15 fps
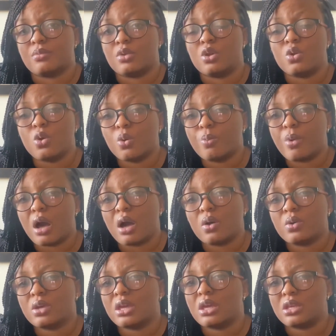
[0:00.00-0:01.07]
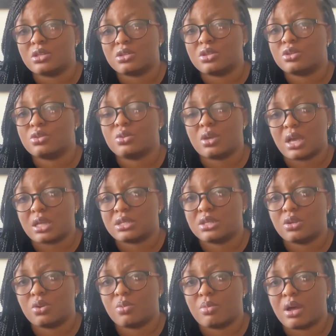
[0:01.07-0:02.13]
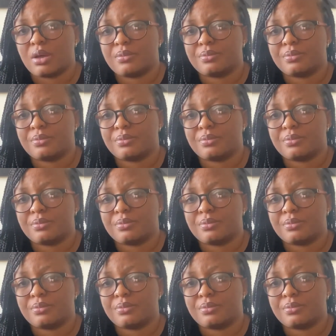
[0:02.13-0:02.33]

lobal in situ carcinoma.